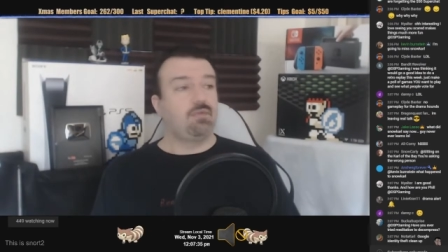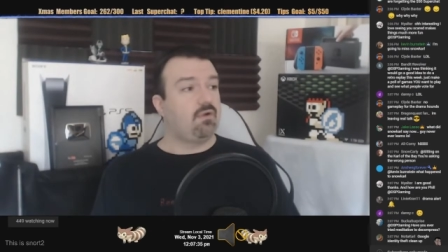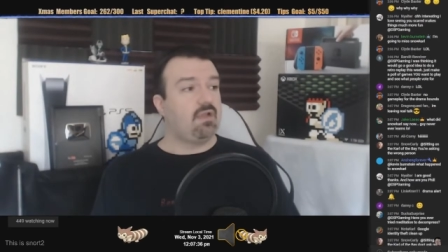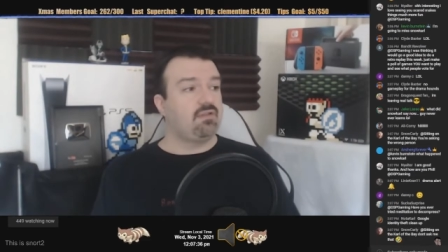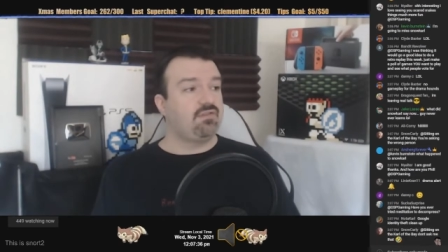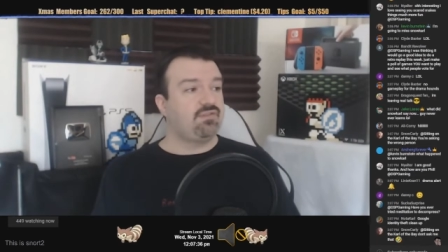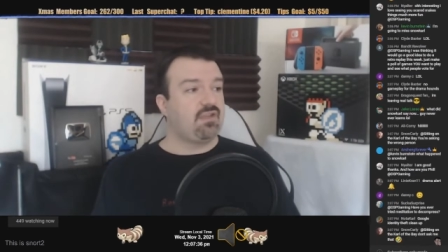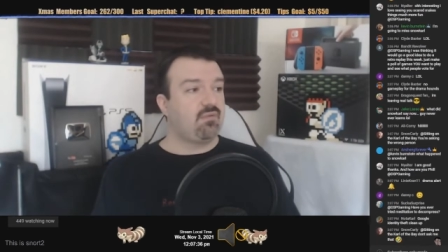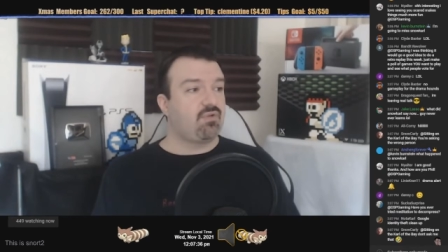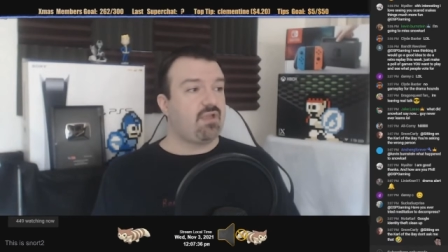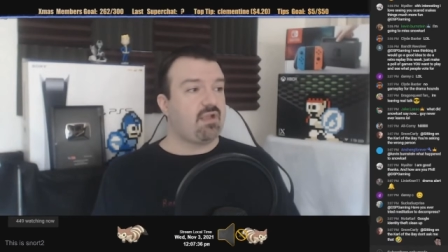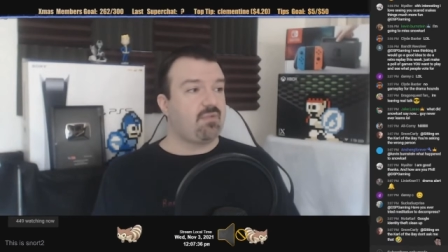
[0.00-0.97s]
All right, let's take a
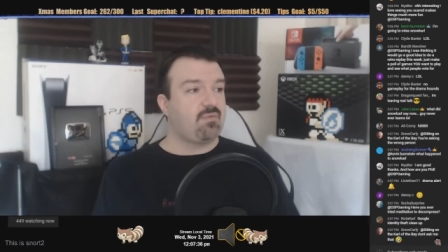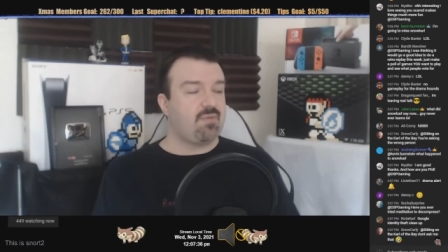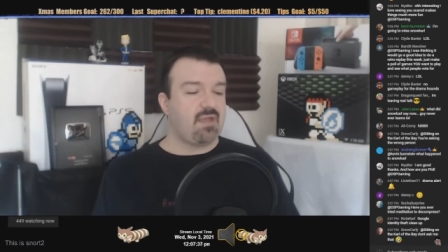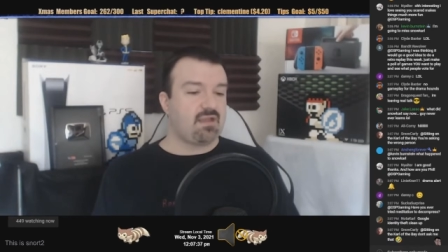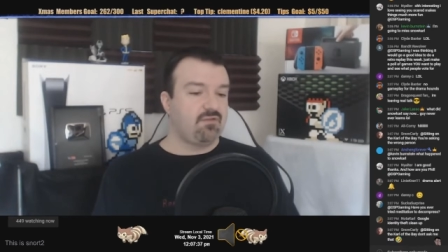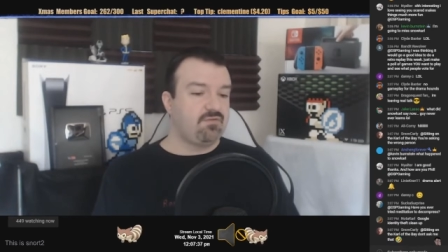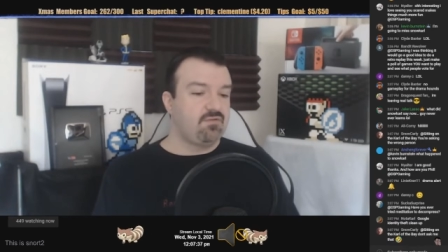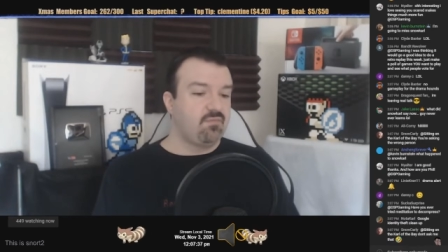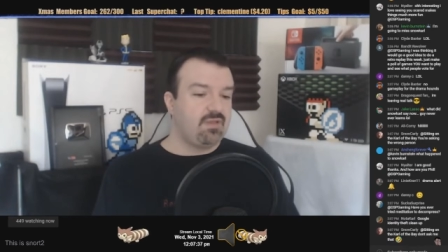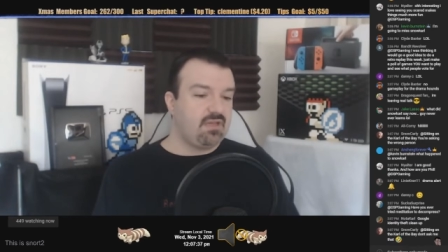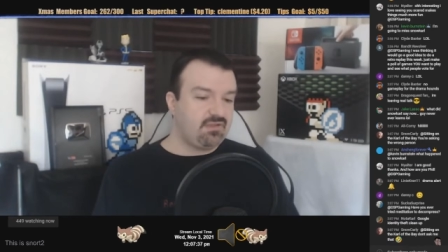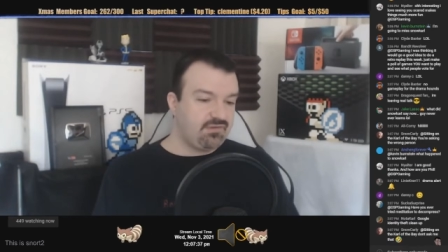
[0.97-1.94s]
break. I'll be back in a few
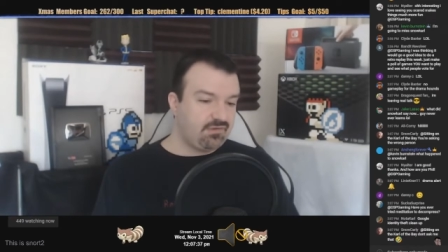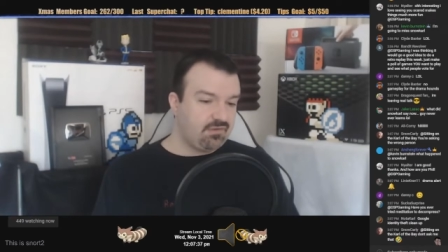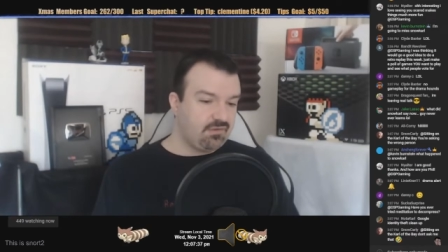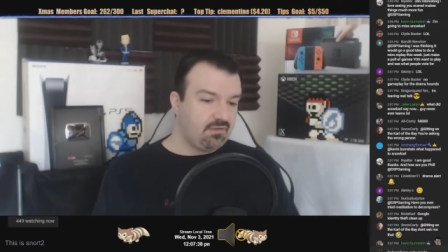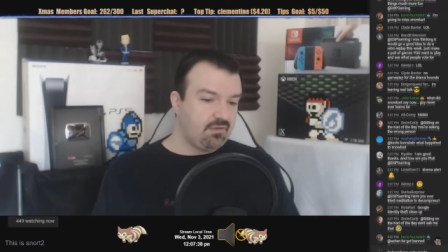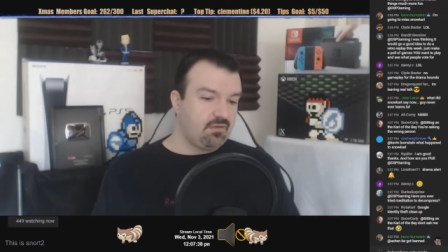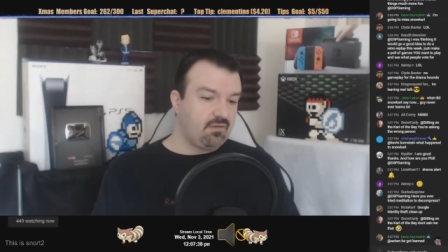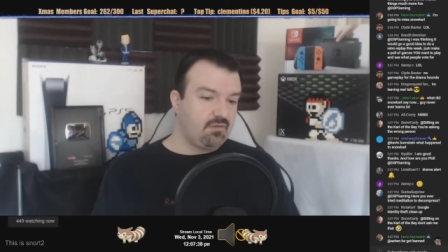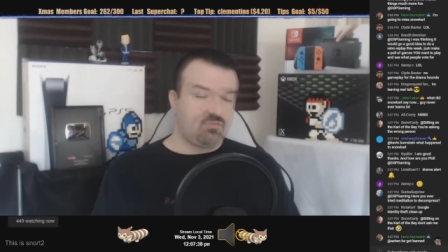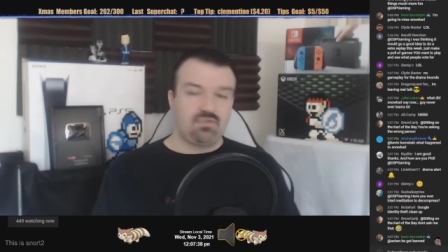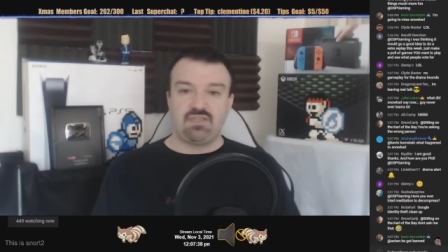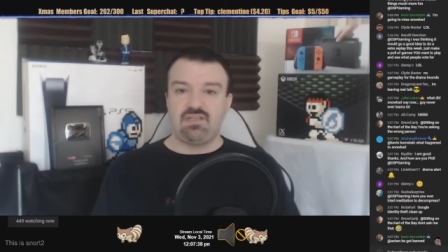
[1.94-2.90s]
minutes
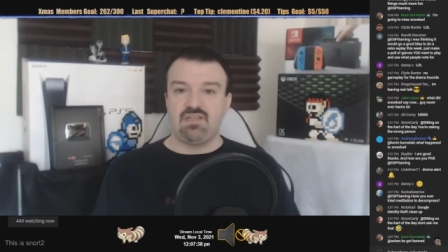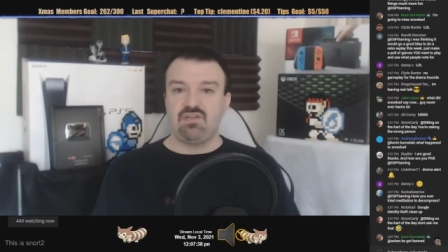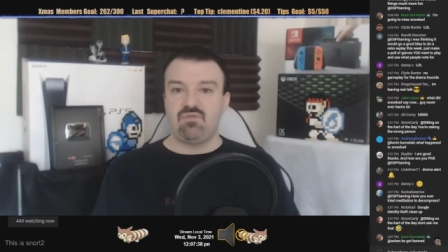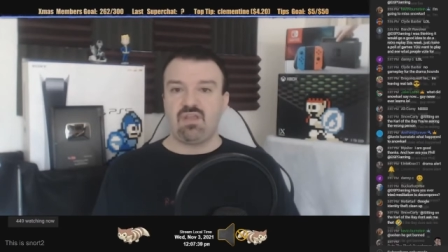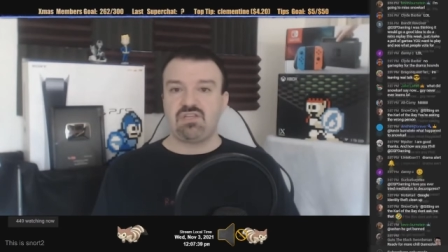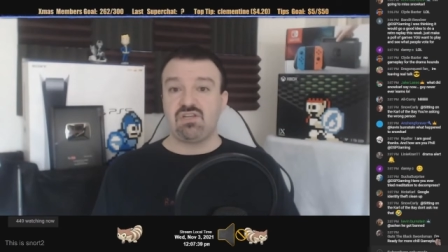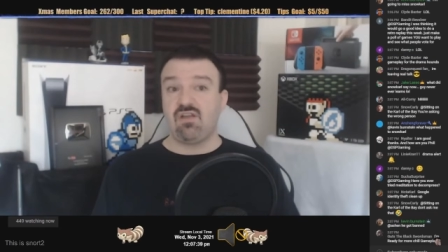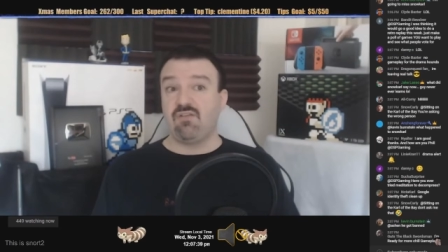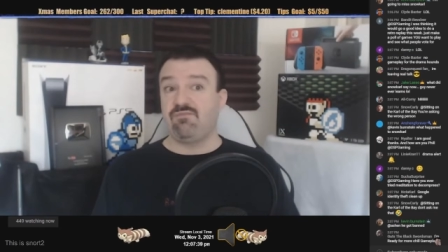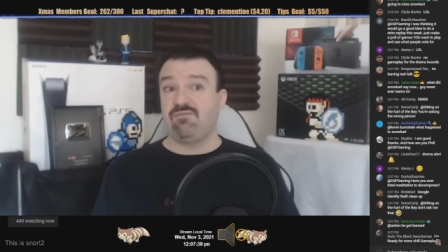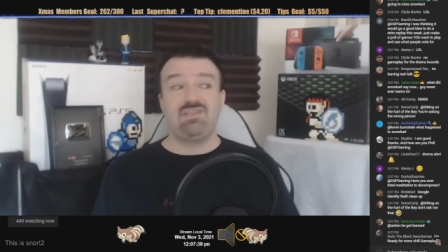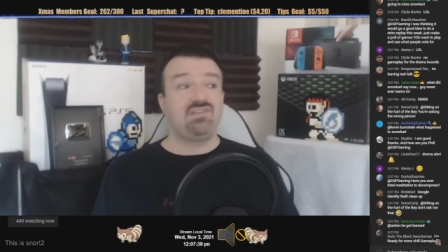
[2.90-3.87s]
with the continuation
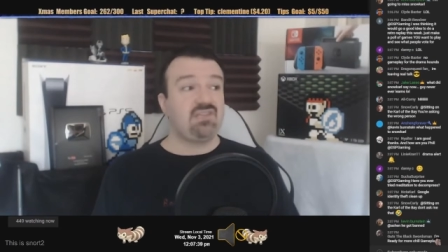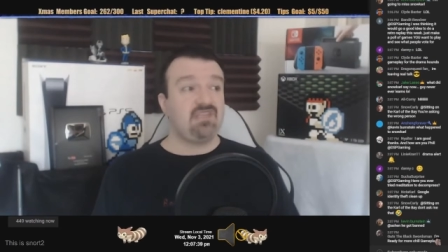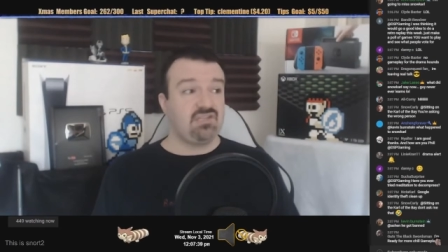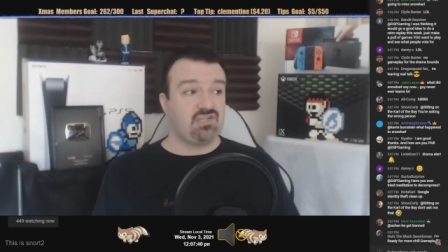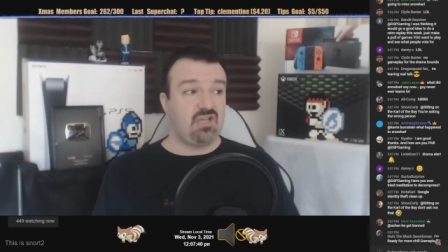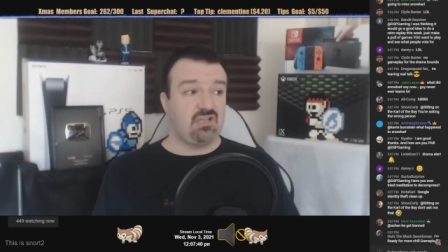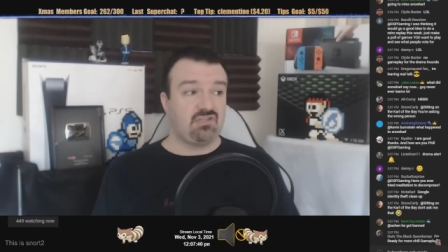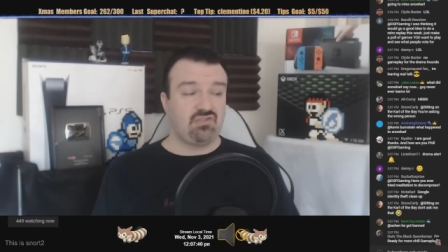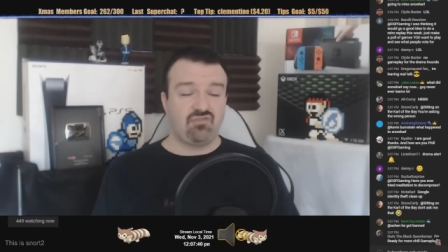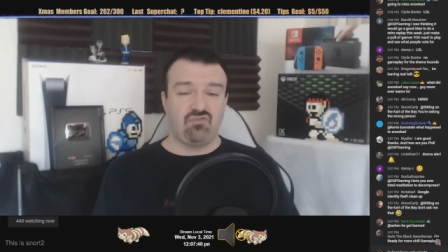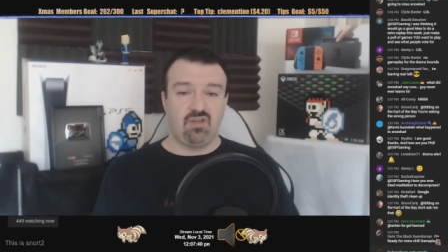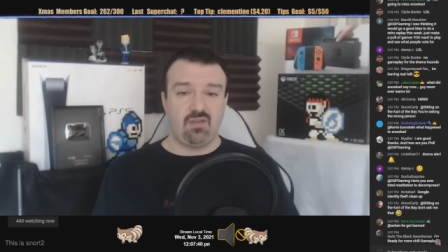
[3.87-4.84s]
of Visage on the
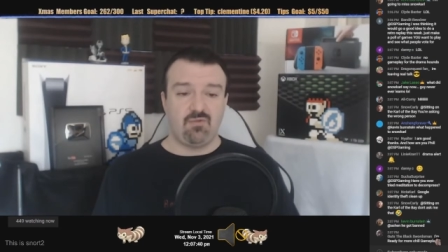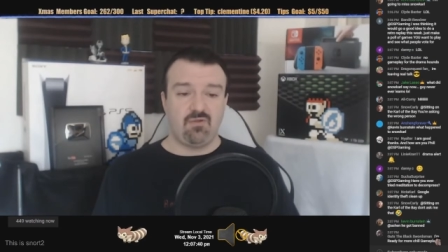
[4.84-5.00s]
stream.